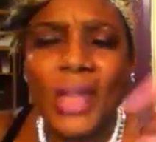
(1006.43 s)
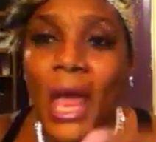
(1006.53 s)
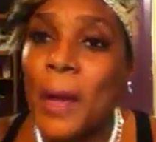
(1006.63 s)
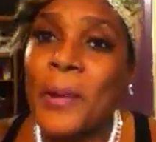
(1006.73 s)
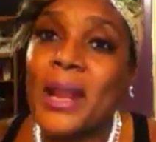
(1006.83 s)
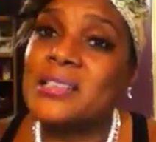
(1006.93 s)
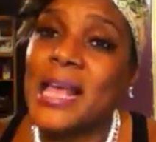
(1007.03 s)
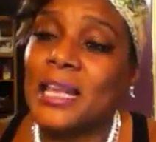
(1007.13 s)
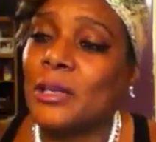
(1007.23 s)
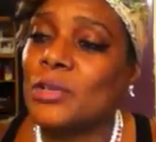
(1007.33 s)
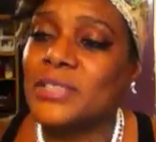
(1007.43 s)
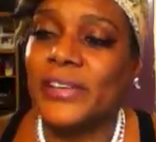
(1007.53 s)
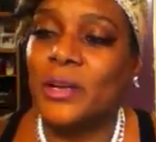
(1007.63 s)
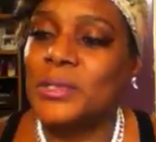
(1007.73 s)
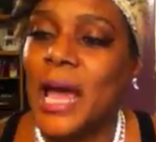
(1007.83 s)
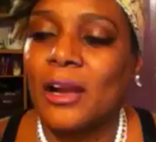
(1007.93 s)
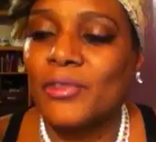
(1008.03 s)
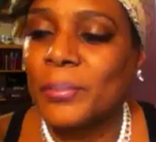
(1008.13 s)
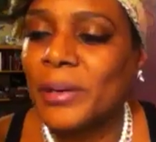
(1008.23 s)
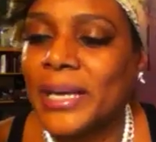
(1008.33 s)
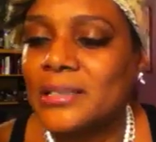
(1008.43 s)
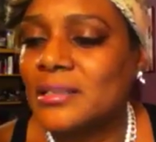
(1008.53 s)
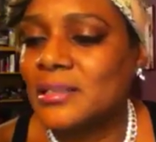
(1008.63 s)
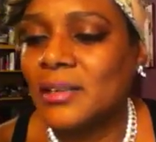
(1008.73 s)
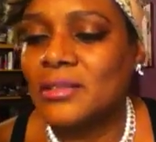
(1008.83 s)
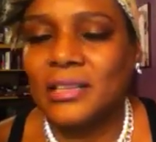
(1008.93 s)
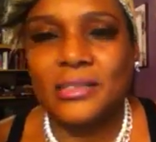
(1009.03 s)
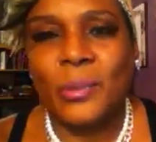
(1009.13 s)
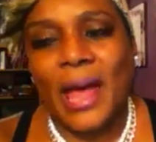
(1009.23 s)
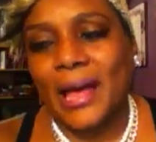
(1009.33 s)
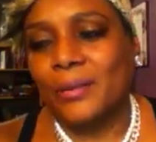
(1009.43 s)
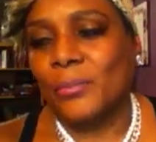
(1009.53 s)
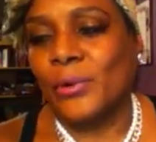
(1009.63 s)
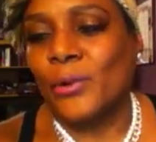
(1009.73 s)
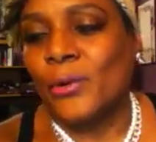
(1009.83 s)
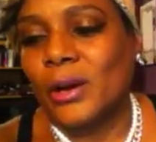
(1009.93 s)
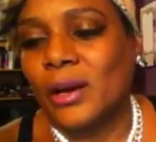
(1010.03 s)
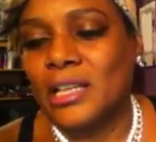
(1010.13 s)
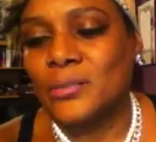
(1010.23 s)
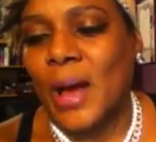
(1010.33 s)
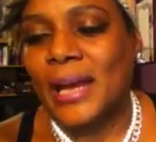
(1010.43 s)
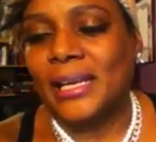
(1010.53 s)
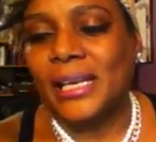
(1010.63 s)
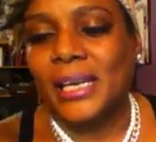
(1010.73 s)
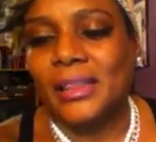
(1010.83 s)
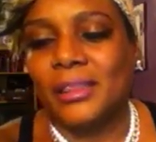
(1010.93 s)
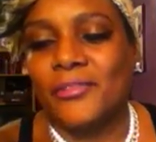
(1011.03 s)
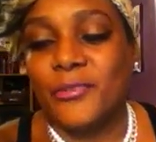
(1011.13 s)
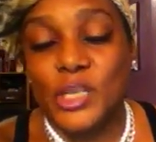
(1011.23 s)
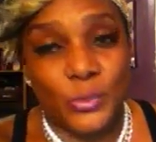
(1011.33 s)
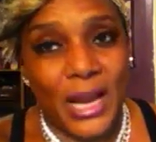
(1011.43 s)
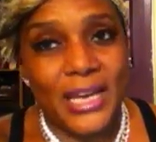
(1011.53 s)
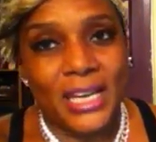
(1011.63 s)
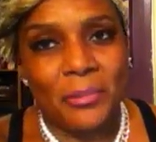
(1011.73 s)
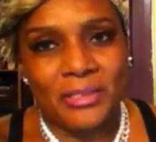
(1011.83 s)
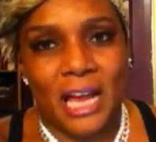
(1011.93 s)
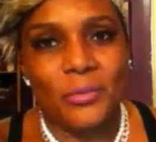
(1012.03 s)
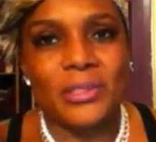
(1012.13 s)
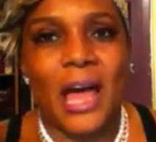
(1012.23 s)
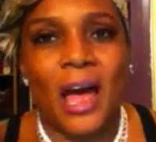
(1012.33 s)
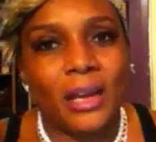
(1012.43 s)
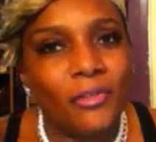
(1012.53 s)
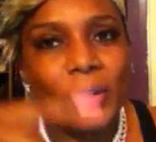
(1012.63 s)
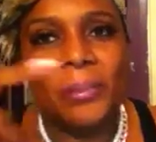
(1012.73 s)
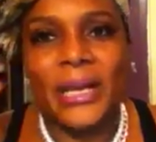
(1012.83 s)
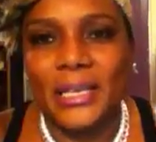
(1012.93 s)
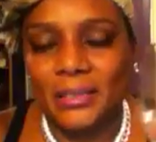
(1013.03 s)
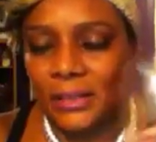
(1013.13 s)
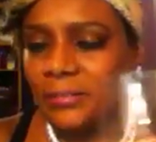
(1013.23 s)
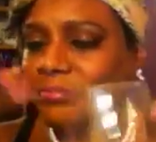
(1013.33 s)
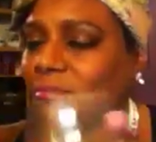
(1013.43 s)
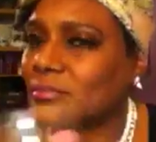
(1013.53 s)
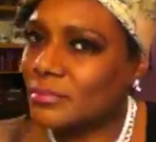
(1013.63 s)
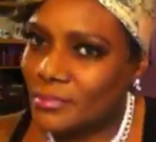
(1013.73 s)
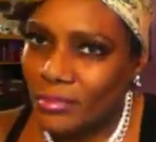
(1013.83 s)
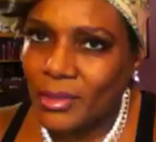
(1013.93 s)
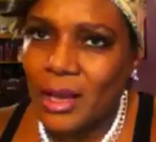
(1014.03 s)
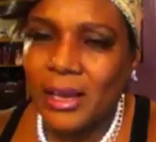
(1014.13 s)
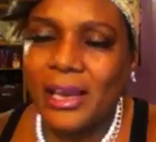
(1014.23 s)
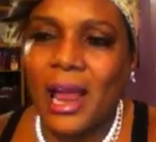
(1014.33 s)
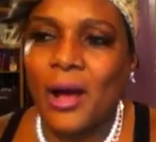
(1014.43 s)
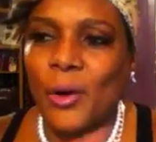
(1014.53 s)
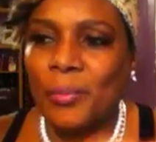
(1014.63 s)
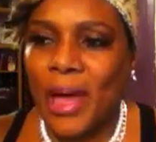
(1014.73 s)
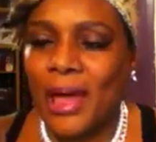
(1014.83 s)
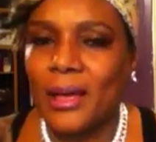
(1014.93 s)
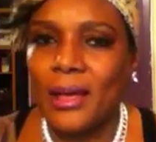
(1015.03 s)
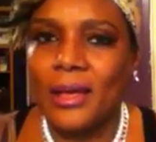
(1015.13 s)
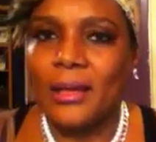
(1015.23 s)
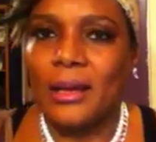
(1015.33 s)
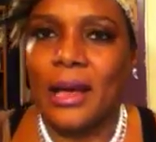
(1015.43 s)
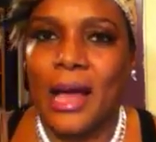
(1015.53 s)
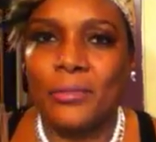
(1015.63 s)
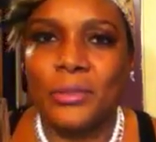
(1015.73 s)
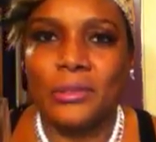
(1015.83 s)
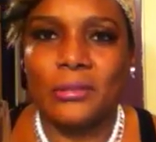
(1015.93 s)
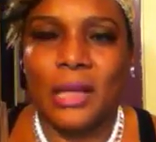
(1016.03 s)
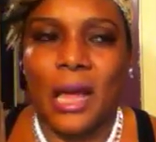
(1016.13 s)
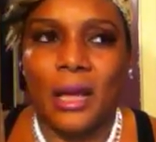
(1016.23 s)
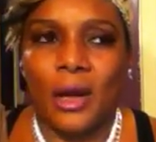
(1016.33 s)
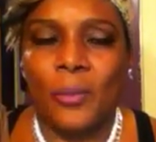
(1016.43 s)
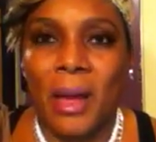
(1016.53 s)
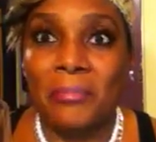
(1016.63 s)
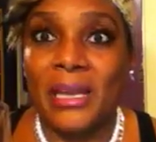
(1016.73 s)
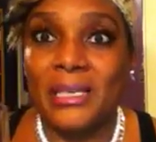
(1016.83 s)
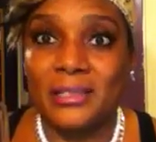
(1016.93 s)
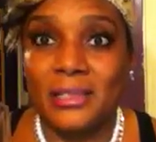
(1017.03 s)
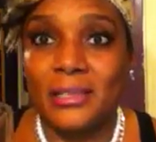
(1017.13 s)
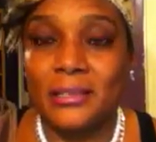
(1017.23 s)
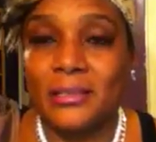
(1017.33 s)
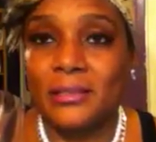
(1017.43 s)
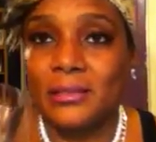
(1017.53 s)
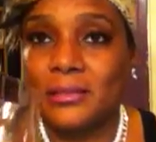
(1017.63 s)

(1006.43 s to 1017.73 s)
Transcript: I apologize. I know this video's all over the place and stuff. That's why I deleted the first one I did, because I was all over the place. And again, I hope I made sense.